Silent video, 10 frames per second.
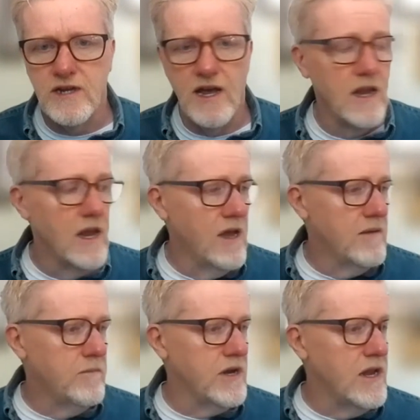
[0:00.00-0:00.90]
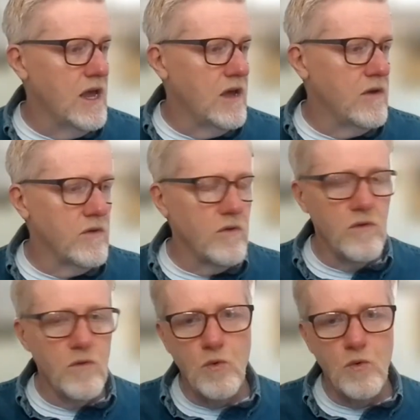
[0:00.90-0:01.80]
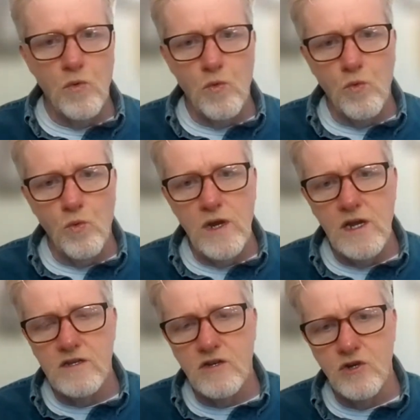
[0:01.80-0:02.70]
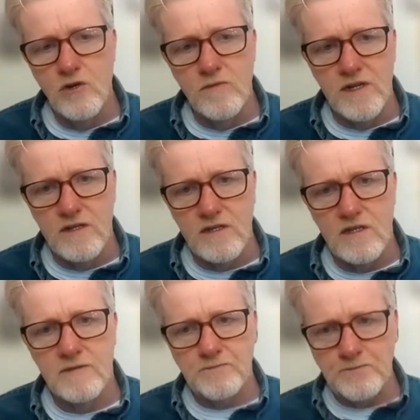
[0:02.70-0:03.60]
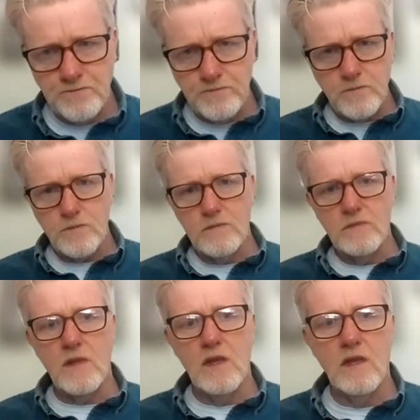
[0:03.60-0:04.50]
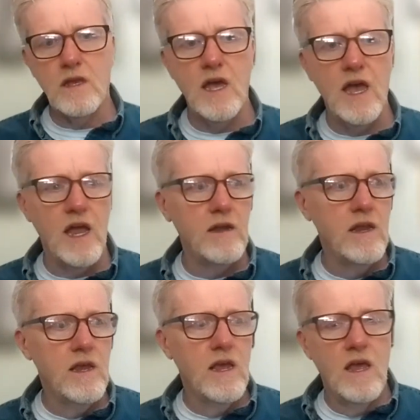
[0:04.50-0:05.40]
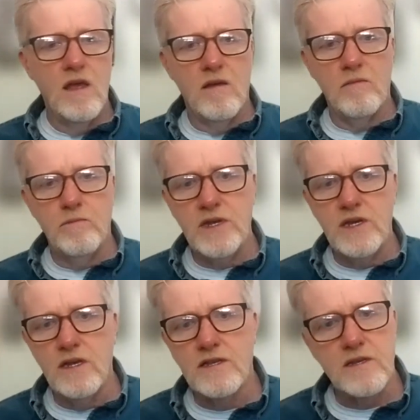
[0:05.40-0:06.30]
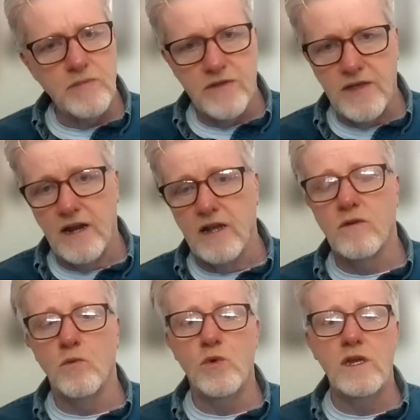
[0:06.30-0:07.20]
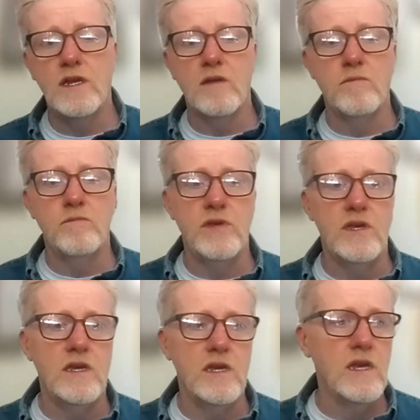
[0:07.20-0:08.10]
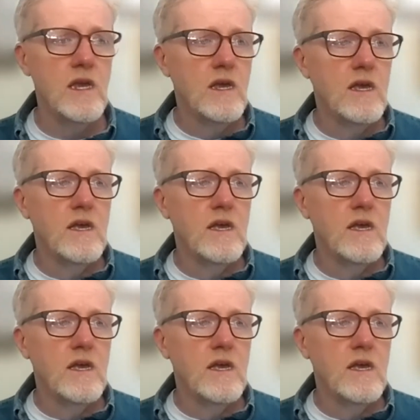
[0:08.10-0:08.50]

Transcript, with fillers: yet. But we as humans can be sympathetic. We can be